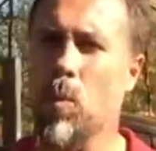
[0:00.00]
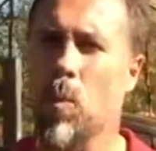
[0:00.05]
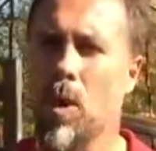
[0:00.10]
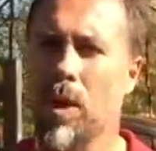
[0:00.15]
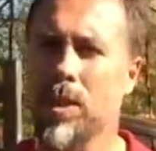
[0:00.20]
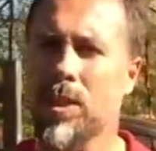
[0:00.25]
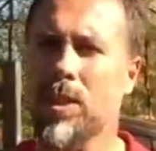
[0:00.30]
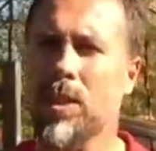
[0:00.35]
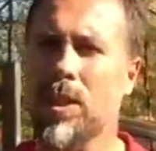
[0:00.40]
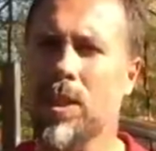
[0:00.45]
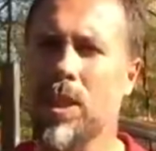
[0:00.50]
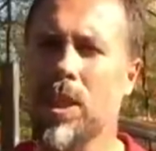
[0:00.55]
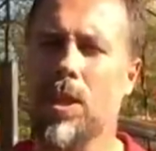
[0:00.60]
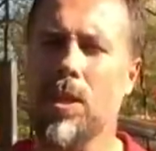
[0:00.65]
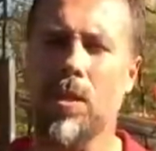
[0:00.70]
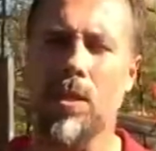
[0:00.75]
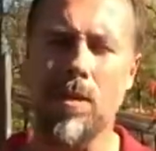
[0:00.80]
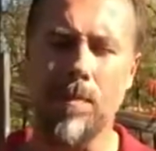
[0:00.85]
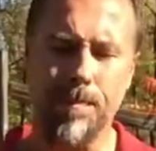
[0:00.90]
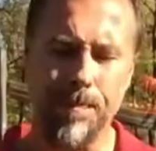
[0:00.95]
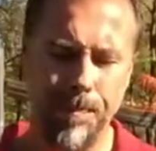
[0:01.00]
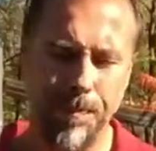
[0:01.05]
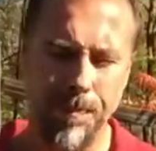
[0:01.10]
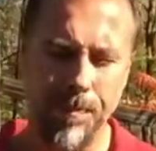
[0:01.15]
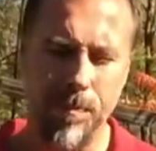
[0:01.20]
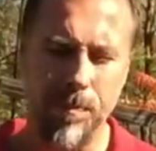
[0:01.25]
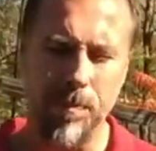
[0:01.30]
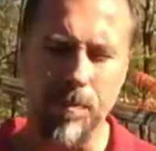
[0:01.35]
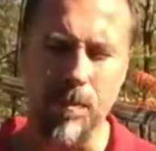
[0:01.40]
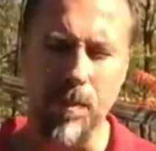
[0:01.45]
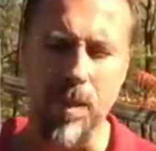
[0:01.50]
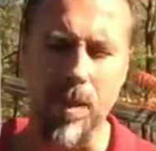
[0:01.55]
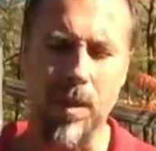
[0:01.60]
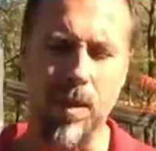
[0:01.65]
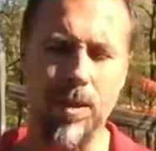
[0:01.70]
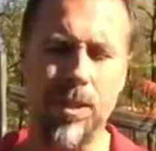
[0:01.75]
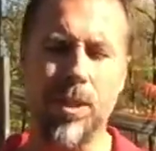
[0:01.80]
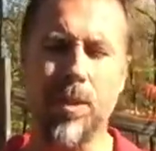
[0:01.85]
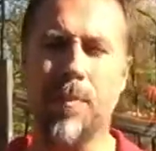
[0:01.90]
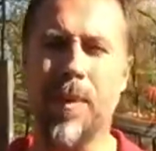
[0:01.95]
once a year
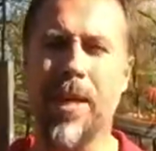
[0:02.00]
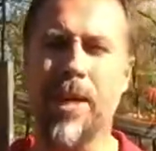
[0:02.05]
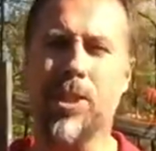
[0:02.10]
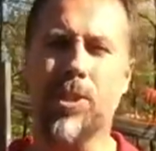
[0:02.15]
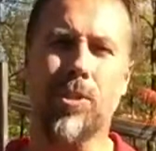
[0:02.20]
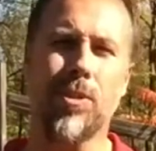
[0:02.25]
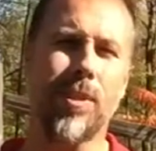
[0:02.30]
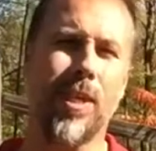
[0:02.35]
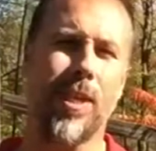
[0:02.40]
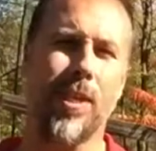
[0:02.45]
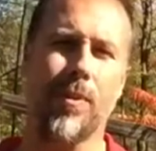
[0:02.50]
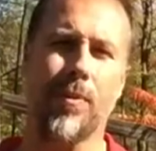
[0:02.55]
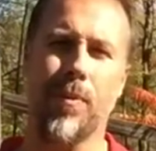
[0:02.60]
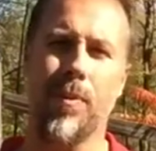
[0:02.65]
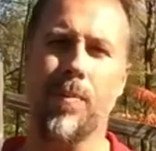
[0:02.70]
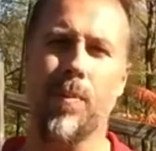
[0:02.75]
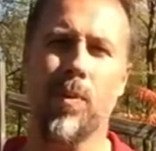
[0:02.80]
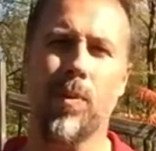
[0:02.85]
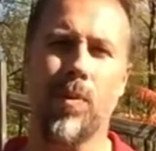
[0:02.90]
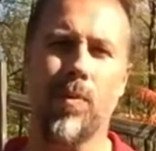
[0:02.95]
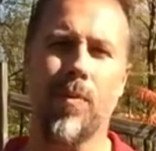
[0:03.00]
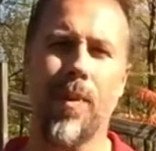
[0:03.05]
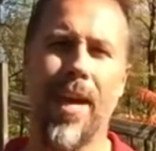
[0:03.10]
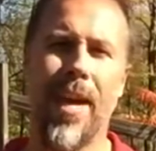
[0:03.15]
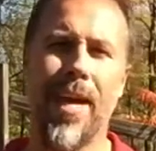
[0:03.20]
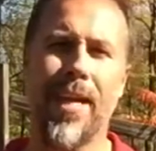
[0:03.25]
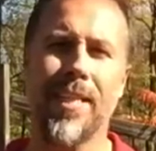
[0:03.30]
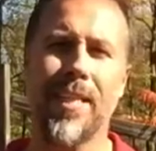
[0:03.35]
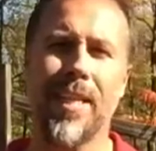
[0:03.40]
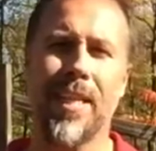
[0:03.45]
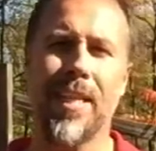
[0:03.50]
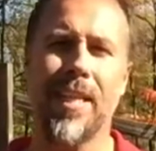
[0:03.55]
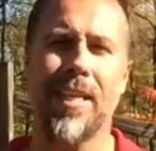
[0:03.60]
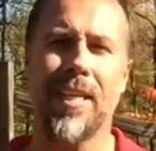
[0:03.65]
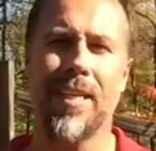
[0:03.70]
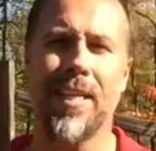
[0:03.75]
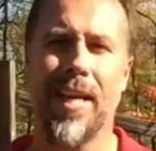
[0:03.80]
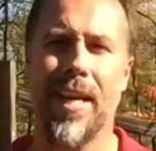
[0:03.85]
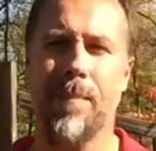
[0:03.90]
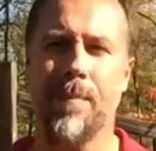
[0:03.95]
to make sure that you remove that
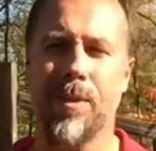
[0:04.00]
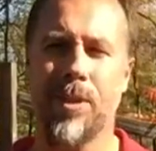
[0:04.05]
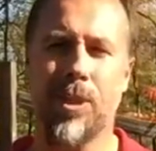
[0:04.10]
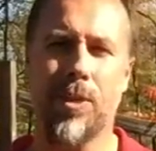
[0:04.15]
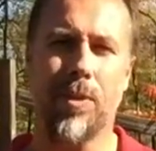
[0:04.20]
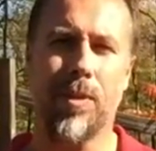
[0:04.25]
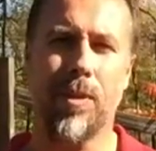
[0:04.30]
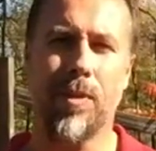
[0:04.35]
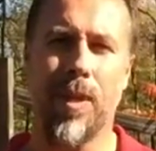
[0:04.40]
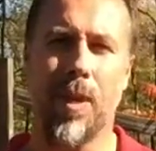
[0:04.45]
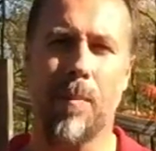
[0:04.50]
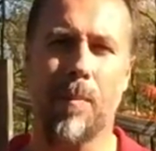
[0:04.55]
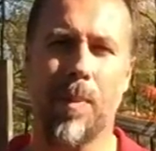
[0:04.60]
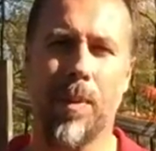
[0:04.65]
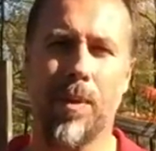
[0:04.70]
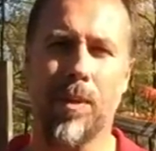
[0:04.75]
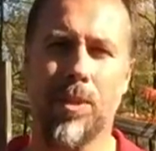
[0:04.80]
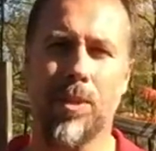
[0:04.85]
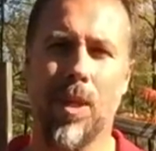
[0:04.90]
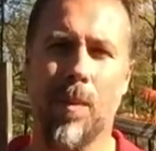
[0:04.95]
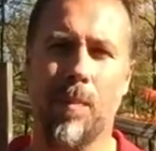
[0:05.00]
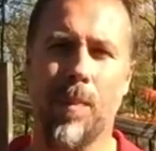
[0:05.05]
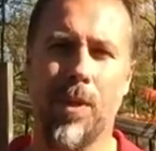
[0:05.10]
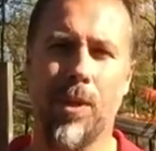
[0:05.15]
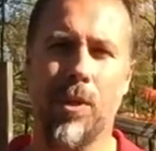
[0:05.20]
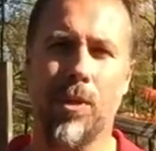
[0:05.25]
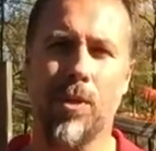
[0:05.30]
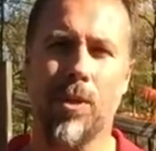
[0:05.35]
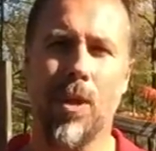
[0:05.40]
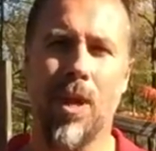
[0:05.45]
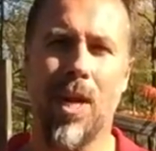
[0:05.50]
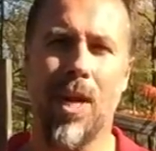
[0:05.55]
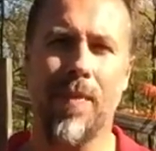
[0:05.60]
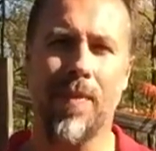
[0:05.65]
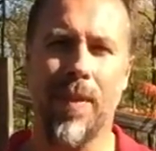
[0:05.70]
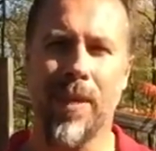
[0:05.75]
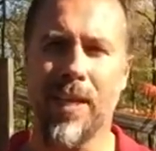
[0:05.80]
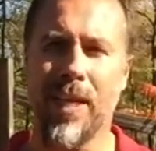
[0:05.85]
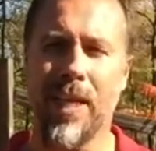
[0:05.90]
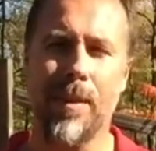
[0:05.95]
material that builds up in your lawn
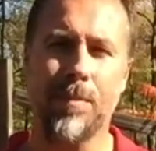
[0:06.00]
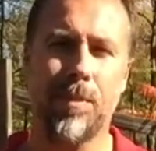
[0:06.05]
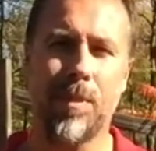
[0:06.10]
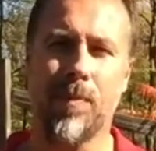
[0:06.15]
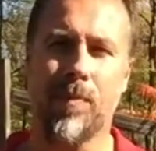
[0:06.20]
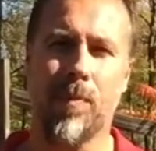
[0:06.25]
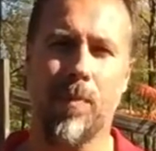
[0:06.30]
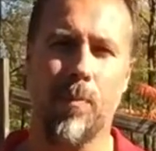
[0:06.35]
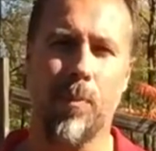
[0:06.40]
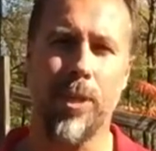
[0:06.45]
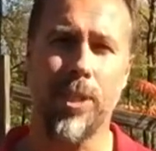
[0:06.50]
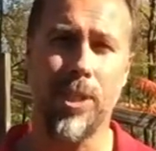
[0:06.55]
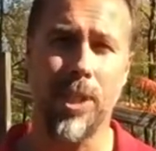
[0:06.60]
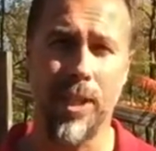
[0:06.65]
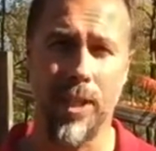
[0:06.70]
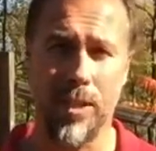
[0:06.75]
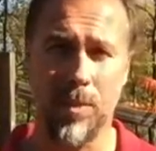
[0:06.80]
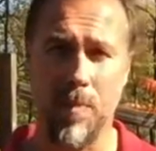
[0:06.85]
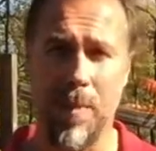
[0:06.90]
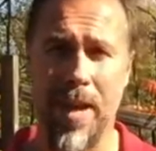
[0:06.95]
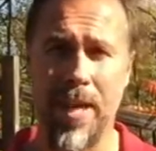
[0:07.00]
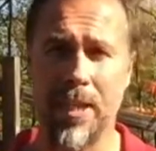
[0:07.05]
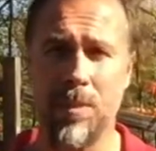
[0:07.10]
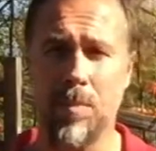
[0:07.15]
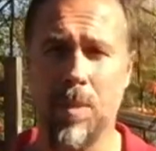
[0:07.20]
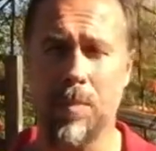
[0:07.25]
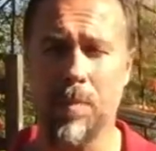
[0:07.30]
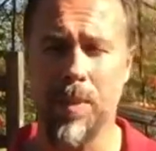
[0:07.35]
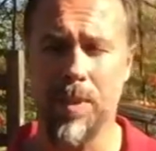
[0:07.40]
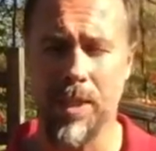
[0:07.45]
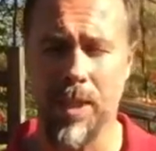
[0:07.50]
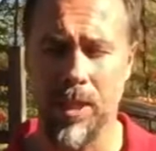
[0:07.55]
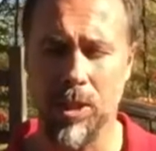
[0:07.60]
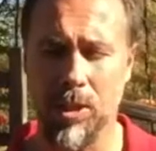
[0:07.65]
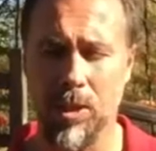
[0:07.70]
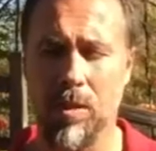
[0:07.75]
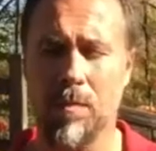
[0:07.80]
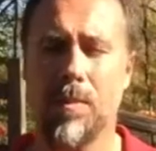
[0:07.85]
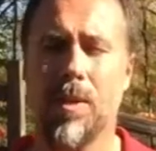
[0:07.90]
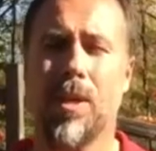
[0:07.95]
that keeps it from reaching its maximum
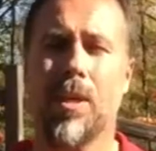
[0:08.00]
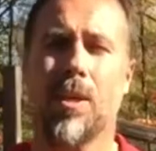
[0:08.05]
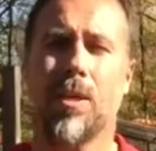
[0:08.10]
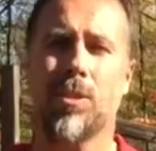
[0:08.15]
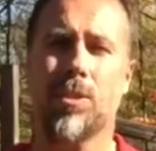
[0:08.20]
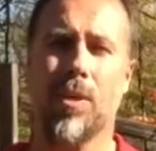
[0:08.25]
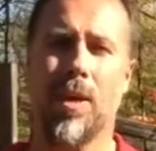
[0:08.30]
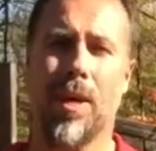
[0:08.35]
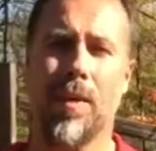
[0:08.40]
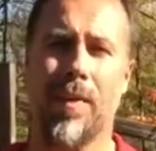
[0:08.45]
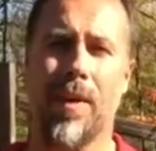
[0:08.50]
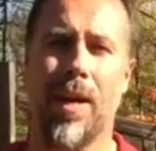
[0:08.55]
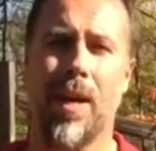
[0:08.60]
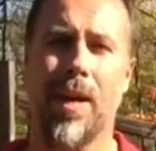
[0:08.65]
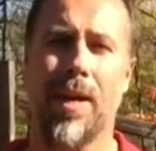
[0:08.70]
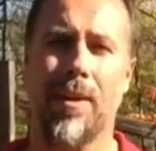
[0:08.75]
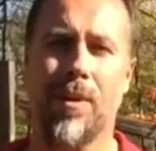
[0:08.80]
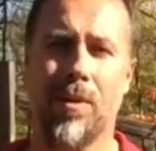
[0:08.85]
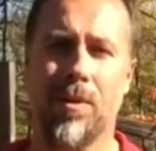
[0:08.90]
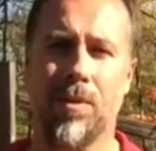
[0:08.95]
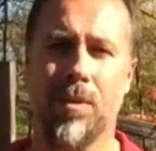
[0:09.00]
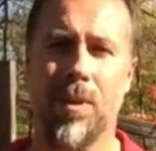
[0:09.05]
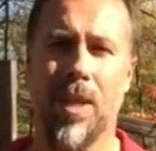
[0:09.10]
potential. So now I know a